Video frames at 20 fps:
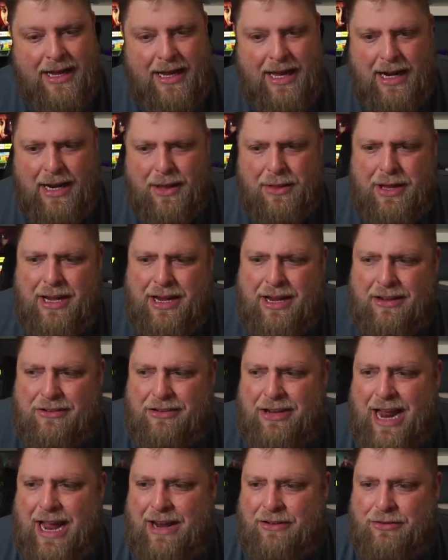And I think it's
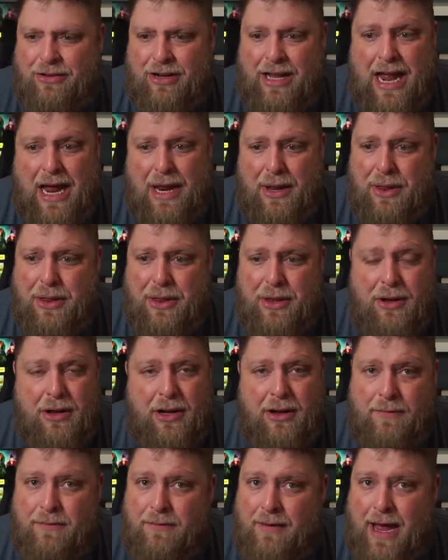an extra like
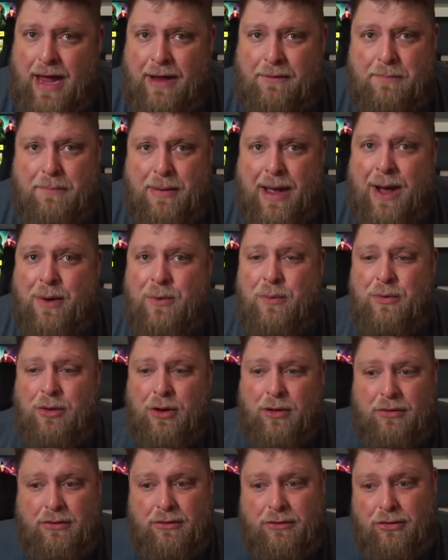£35
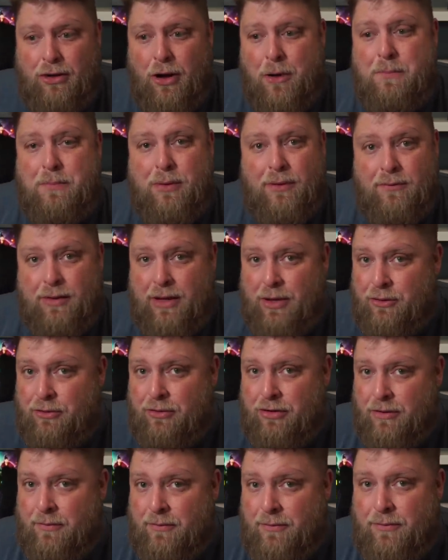on top of the
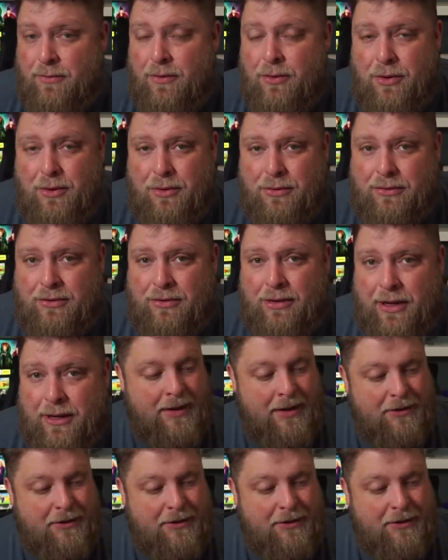£140.